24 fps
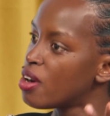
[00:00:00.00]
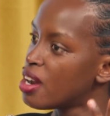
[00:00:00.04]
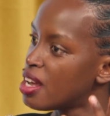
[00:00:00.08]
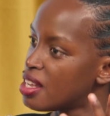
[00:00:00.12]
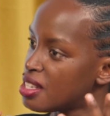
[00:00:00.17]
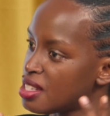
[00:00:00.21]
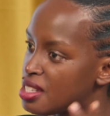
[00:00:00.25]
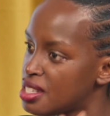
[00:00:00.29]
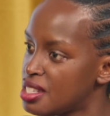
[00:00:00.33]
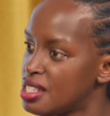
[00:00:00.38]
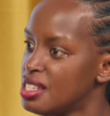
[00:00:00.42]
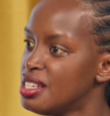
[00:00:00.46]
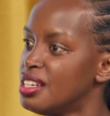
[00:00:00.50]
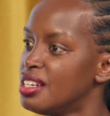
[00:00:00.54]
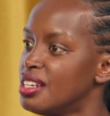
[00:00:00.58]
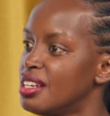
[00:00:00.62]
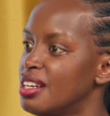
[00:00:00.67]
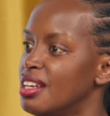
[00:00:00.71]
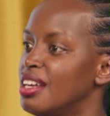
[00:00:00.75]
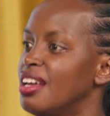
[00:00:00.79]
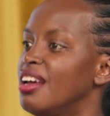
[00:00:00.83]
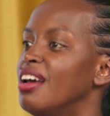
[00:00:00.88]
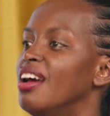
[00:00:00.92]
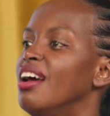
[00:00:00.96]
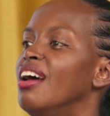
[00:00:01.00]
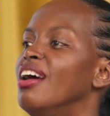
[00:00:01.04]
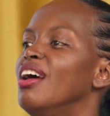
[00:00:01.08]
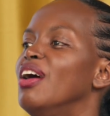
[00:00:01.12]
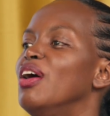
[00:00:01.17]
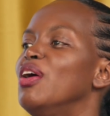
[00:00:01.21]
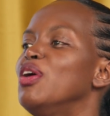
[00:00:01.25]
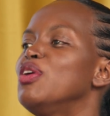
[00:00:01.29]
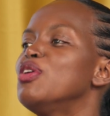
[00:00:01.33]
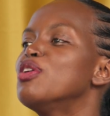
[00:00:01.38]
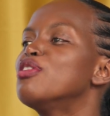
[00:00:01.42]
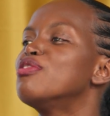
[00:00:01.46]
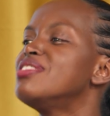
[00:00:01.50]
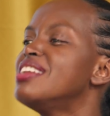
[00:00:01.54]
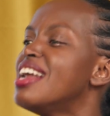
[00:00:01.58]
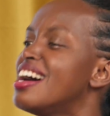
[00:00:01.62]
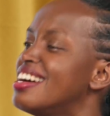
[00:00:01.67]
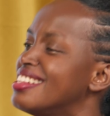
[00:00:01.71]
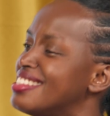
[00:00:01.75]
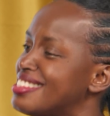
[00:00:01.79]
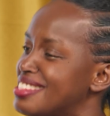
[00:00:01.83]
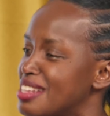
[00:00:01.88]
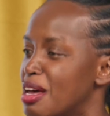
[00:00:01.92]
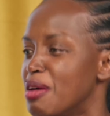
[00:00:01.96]
on a scene, you've
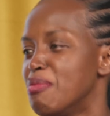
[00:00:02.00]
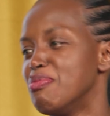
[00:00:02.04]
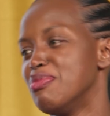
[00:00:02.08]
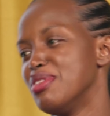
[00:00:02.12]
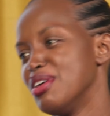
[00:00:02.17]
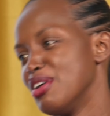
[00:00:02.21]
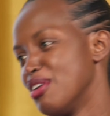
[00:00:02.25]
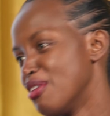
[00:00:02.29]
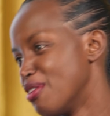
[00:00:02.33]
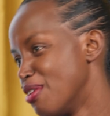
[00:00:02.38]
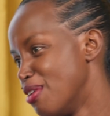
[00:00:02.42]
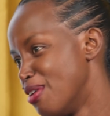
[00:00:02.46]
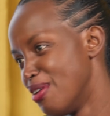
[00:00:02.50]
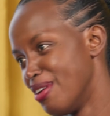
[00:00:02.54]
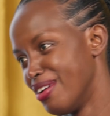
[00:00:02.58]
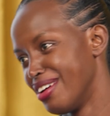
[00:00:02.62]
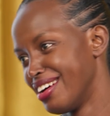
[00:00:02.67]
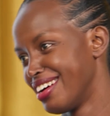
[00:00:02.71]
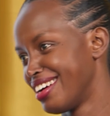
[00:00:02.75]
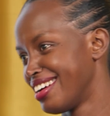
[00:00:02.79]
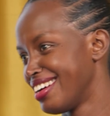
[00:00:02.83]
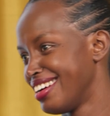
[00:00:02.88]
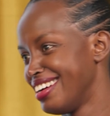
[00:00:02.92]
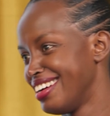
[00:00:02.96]
done something wrong.